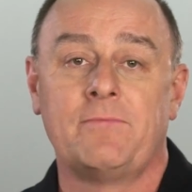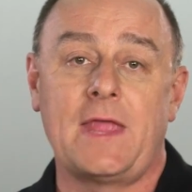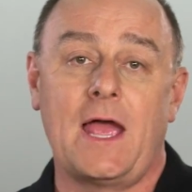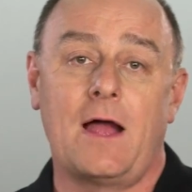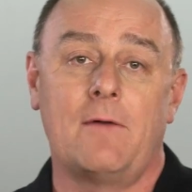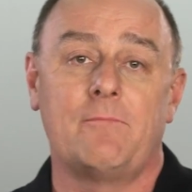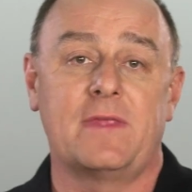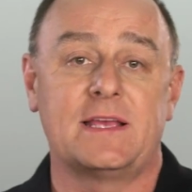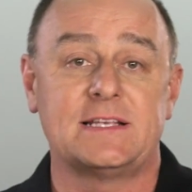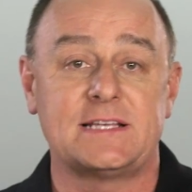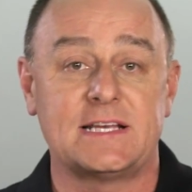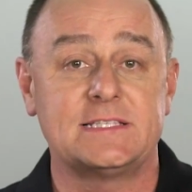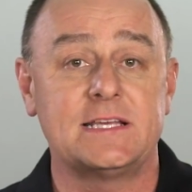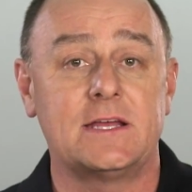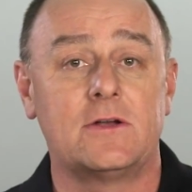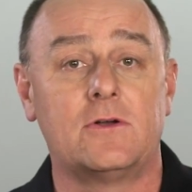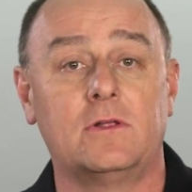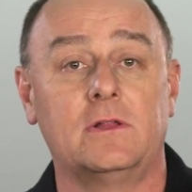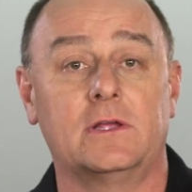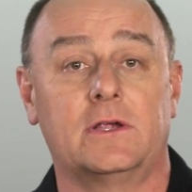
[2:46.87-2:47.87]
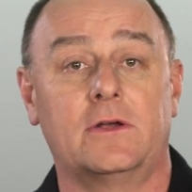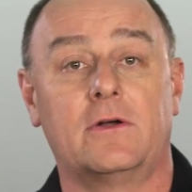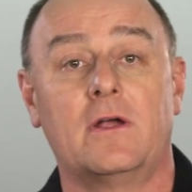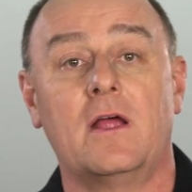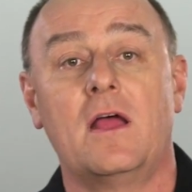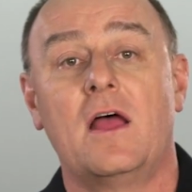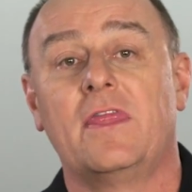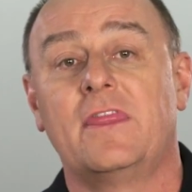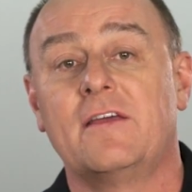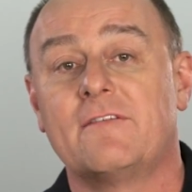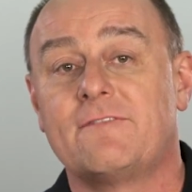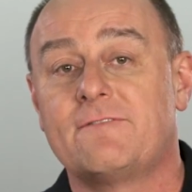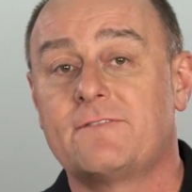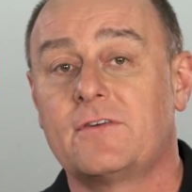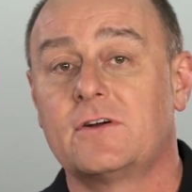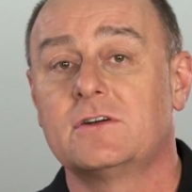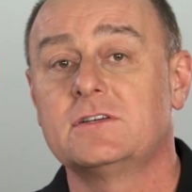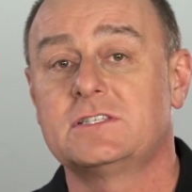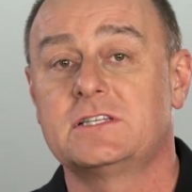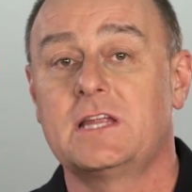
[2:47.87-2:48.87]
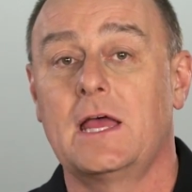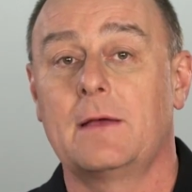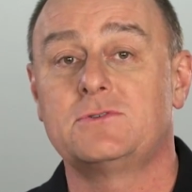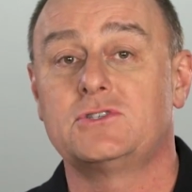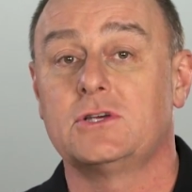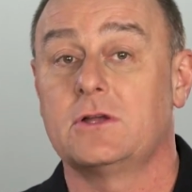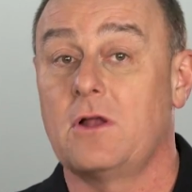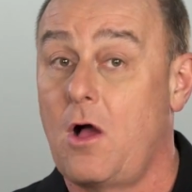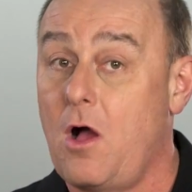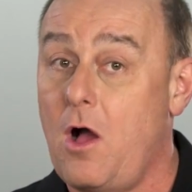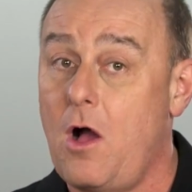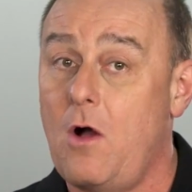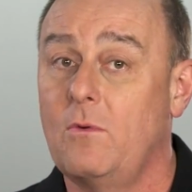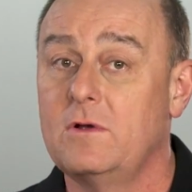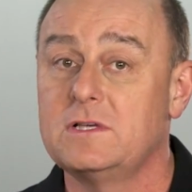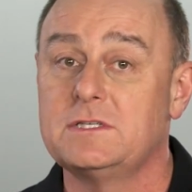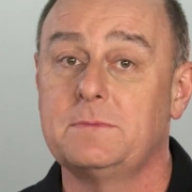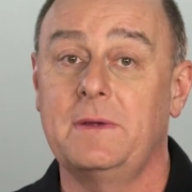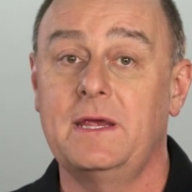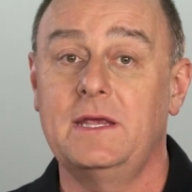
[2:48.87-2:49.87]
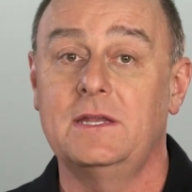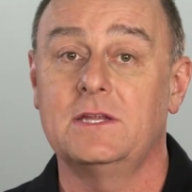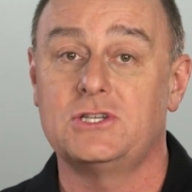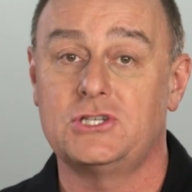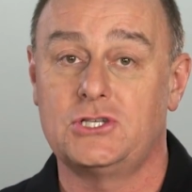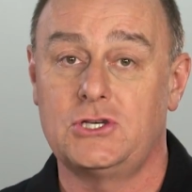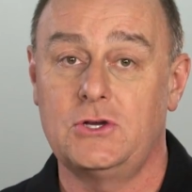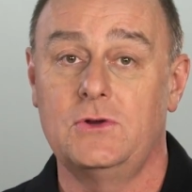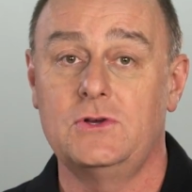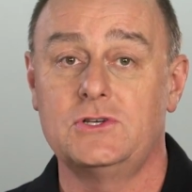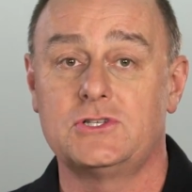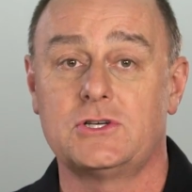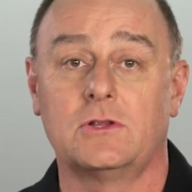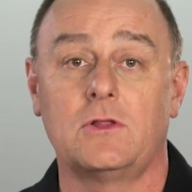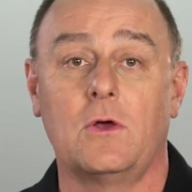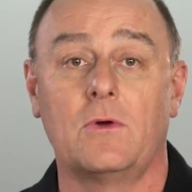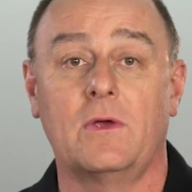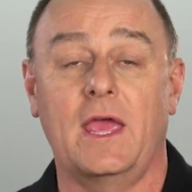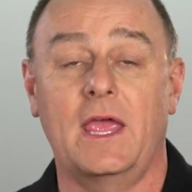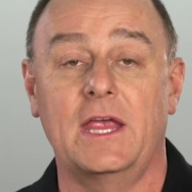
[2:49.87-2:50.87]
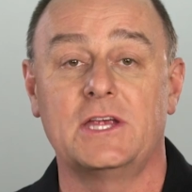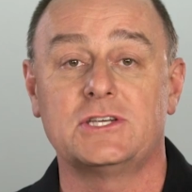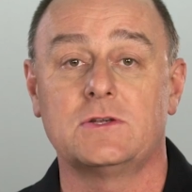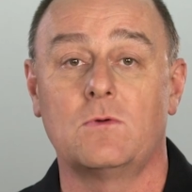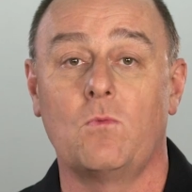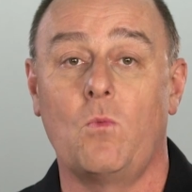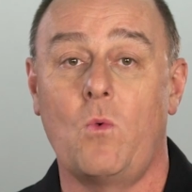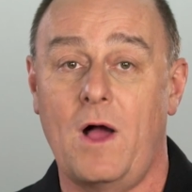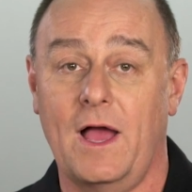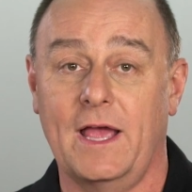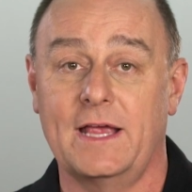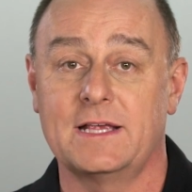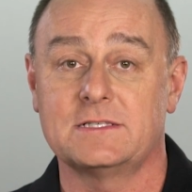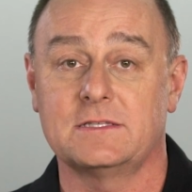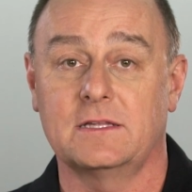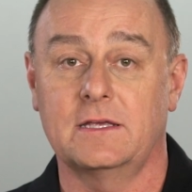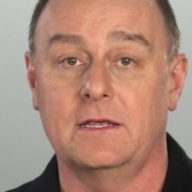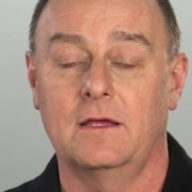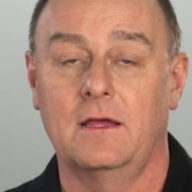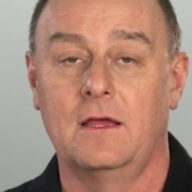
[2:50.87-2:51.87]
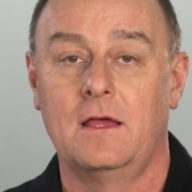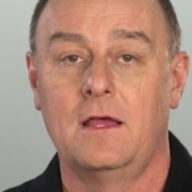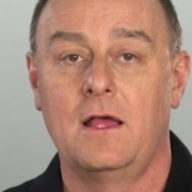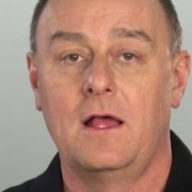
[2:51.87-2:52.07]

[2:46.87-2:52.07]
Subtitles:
Now, as I said earlier, the first step should always be to choose your location wisely.